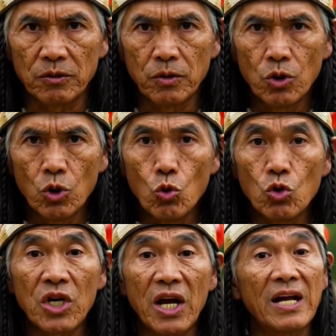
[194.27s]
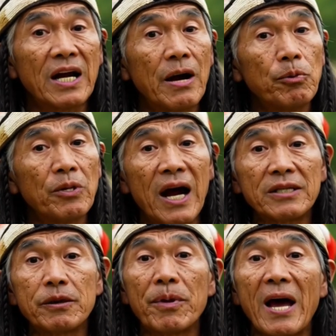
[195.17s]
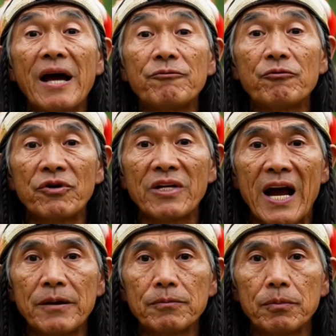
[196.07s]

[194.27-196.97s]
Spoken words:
It triggers your digital apoptosis of biological debt